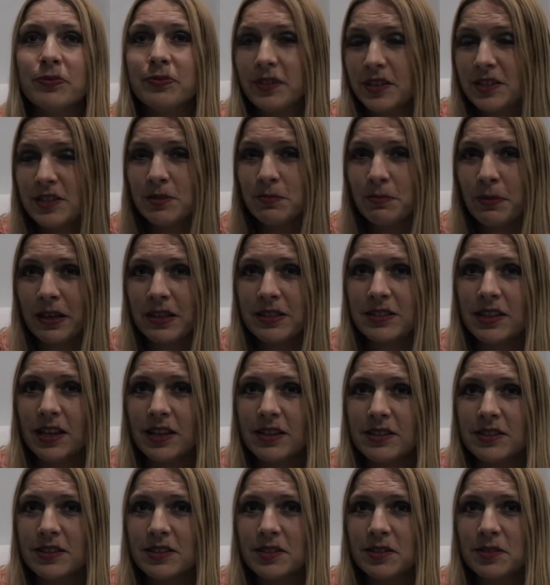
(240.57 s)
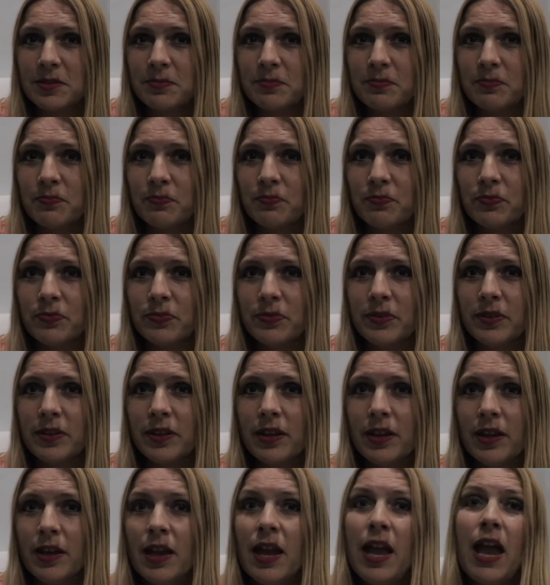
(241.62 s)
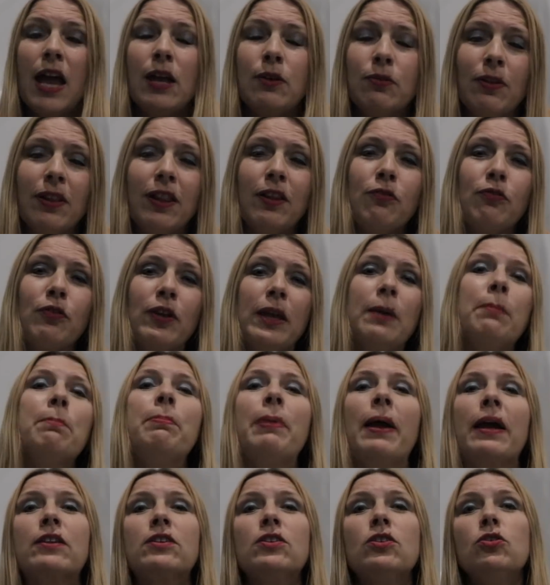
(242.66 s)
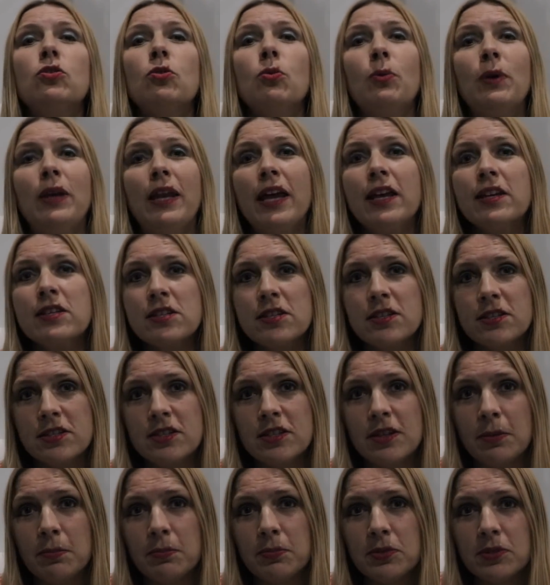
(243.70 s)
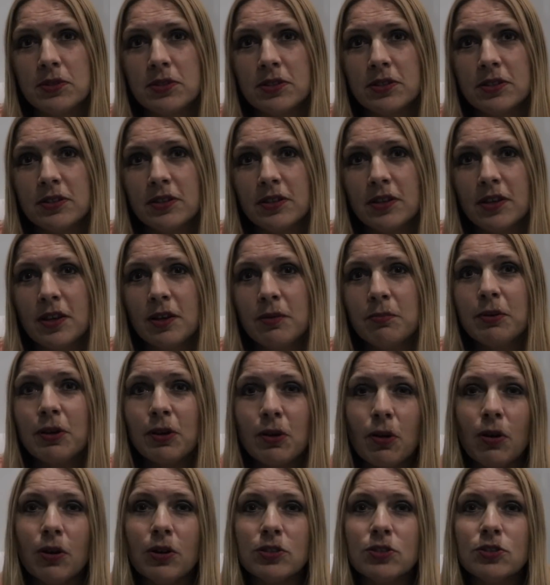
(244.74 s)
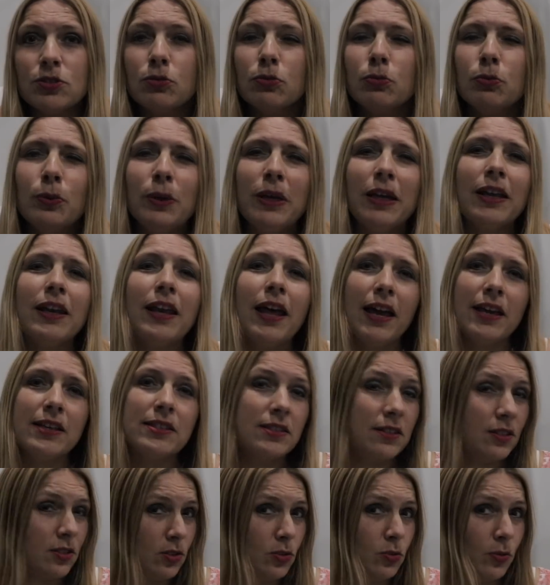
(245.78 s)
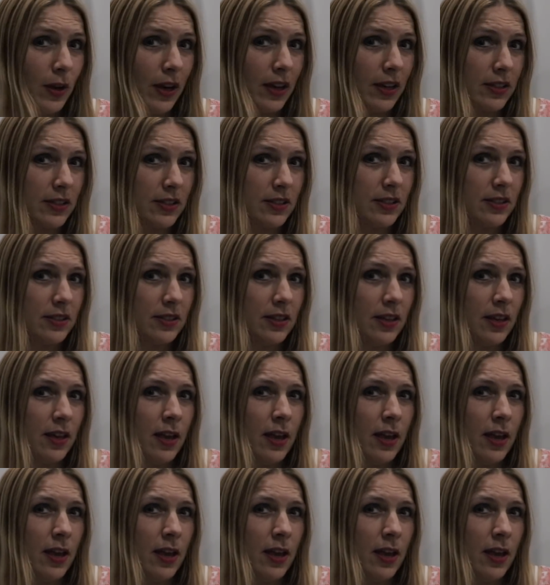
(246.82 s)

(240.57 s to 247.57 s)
Does it make sense? It will have impact in your relationships because you realize the strengths,